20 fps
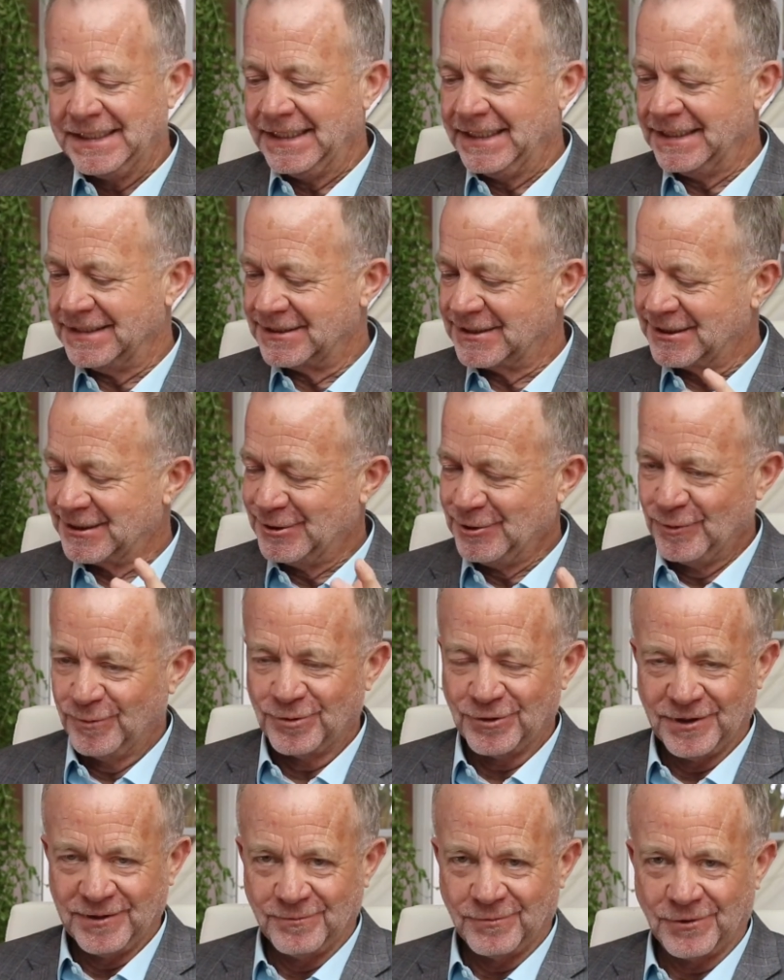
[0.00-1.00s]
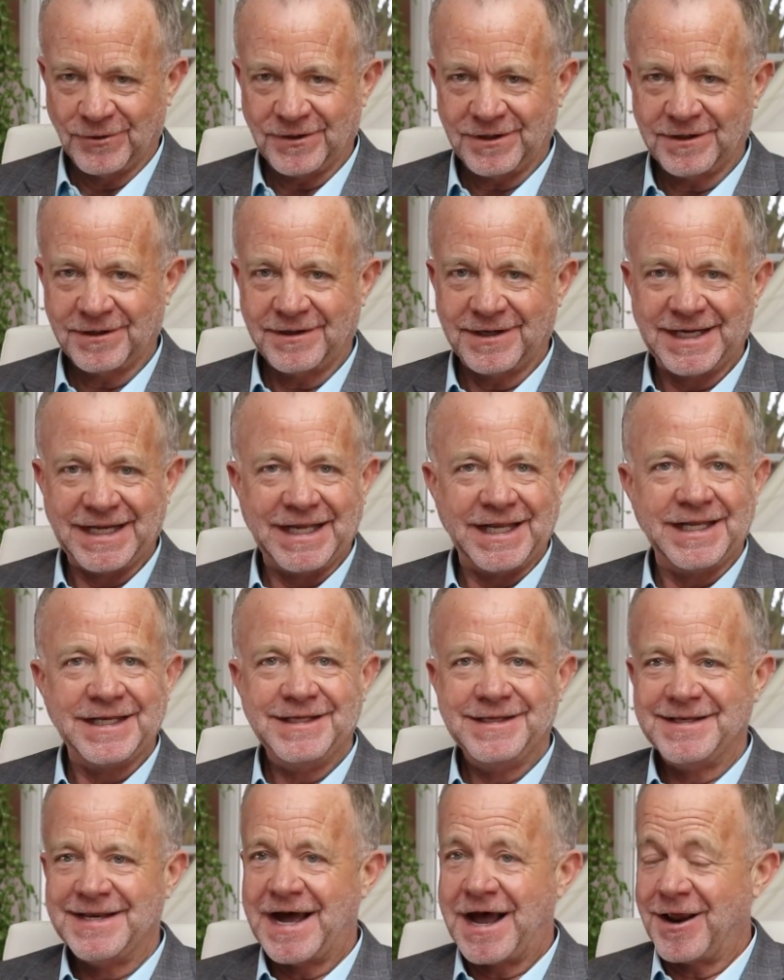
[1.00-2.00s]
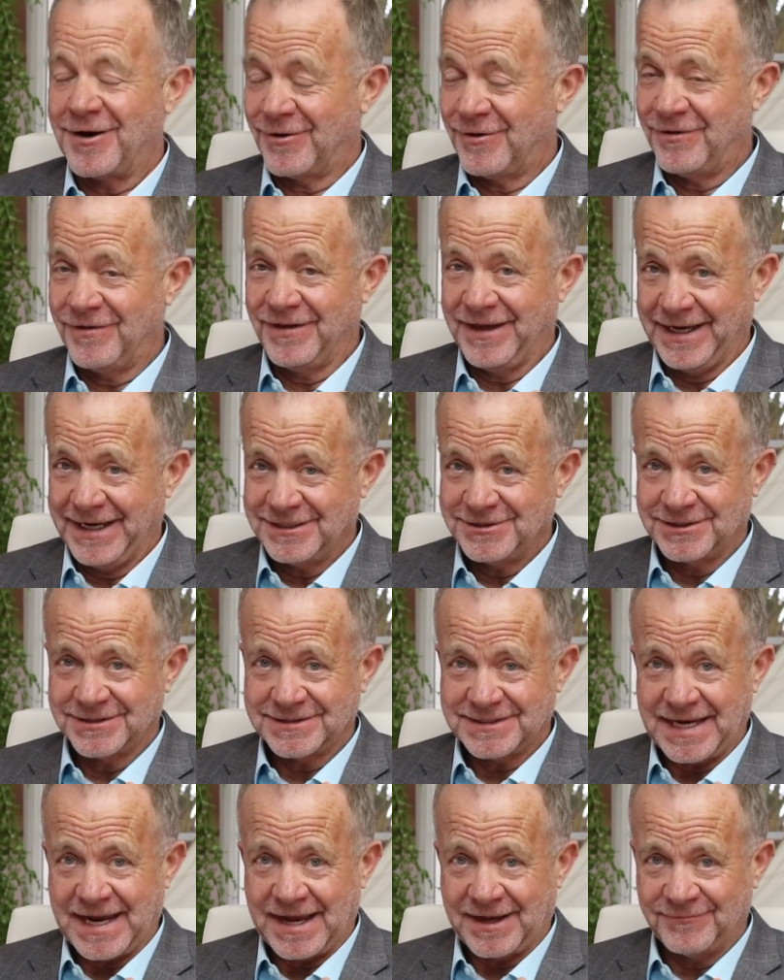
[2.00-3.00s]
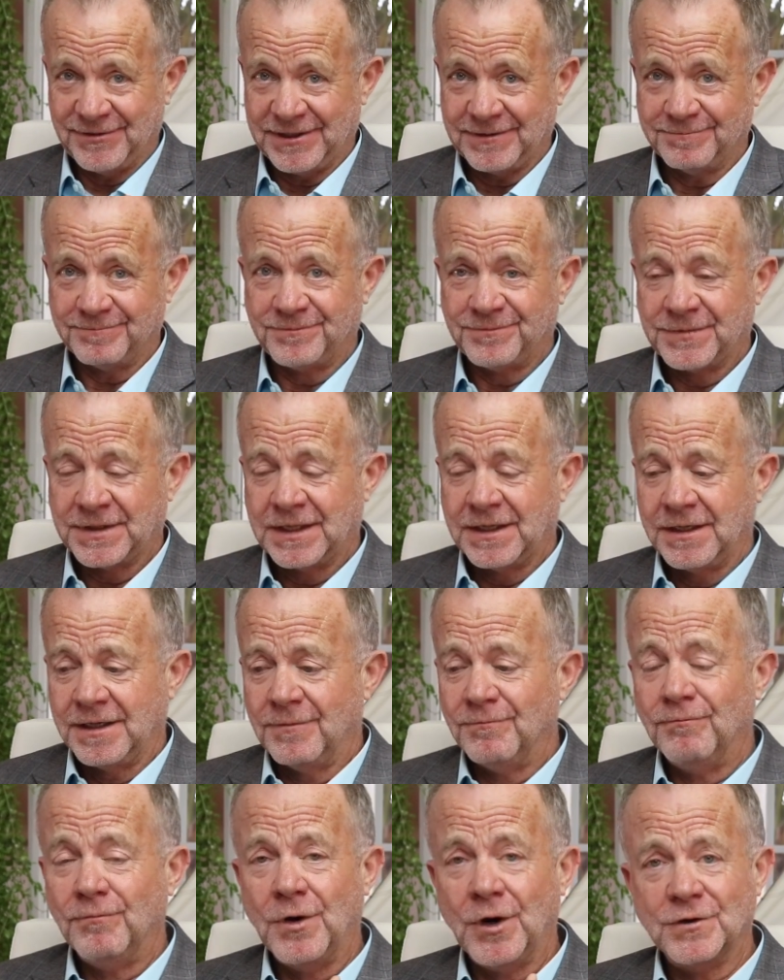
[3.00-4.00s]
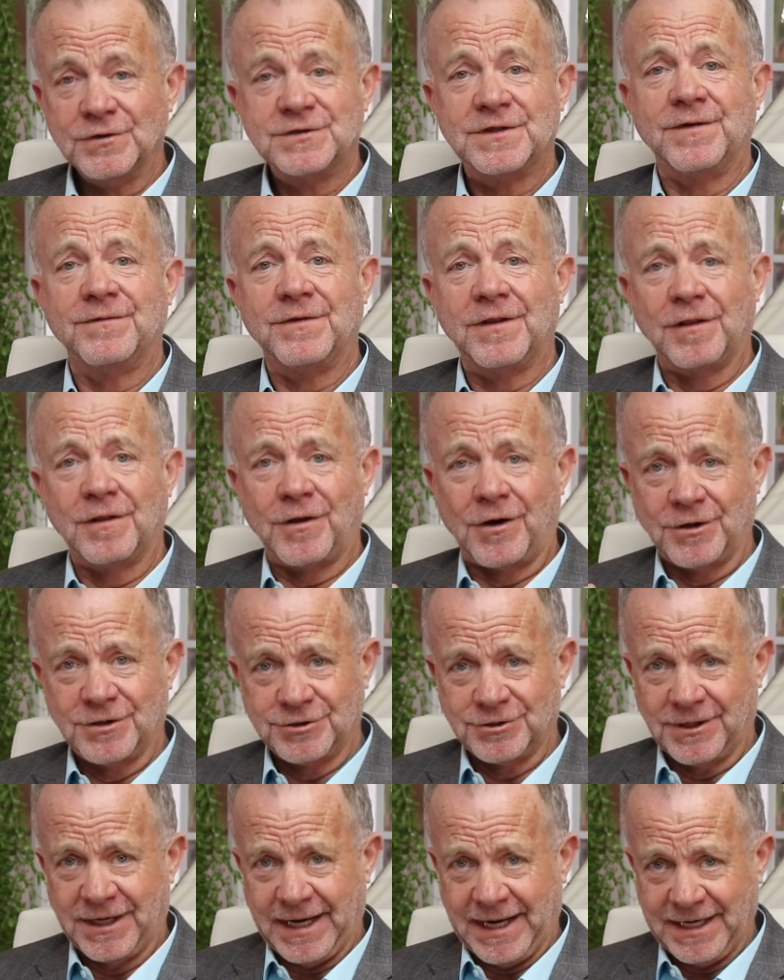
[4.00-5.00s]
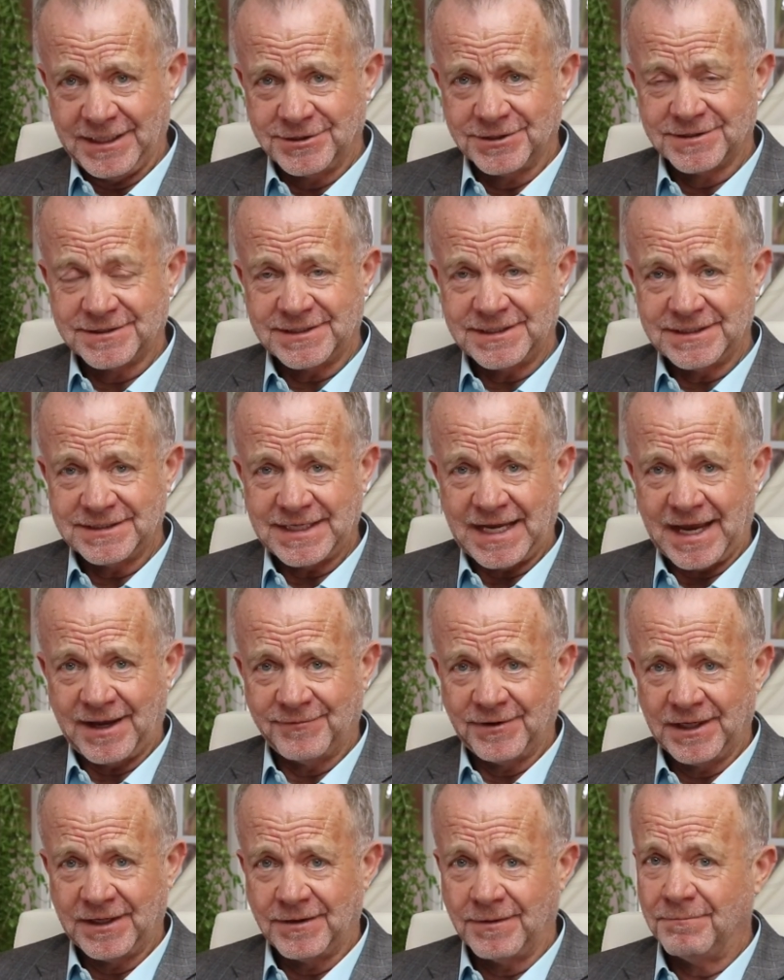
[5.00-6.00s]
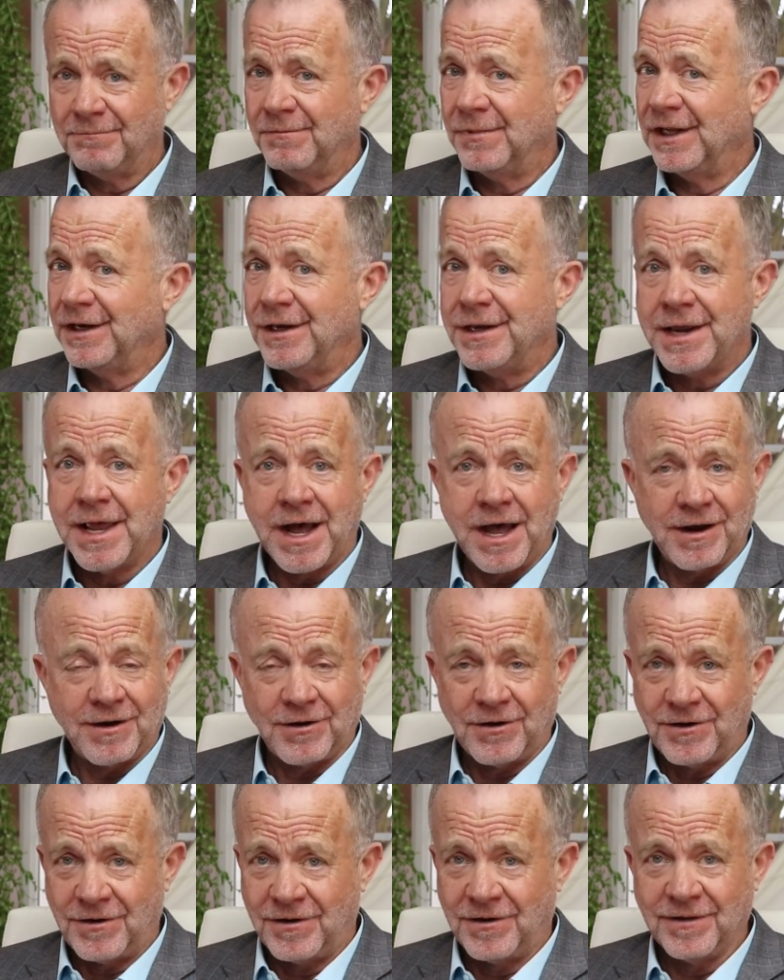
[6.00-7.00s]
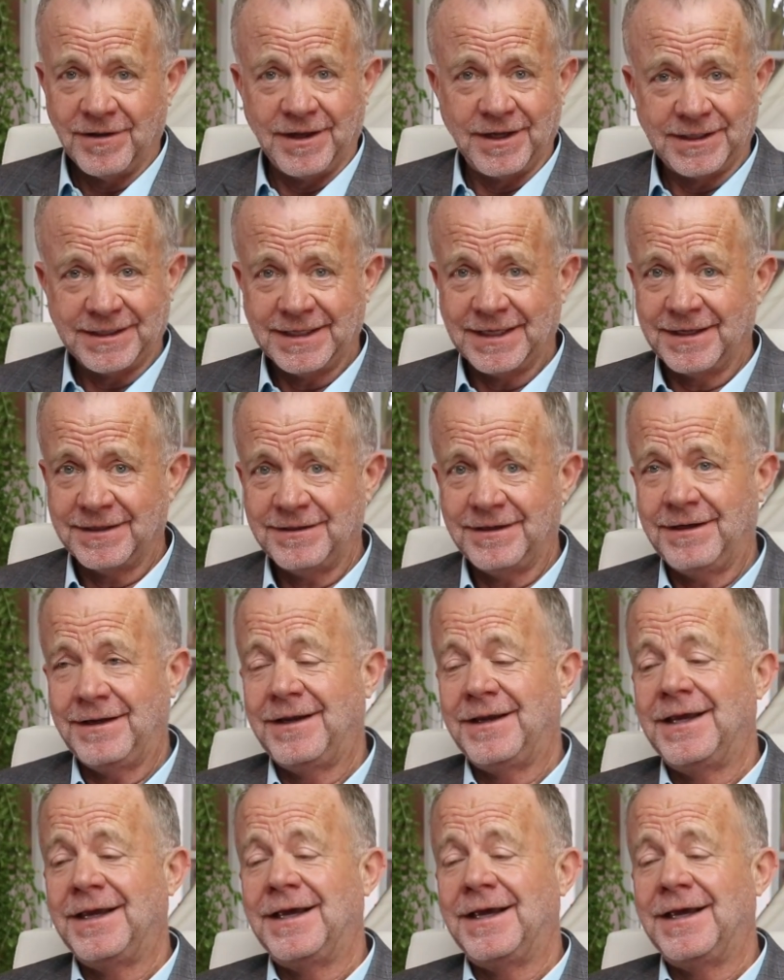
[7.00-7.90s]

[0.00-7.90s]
It's super important. Not all agents have it. Most of the larger agencies have it, but not all, again.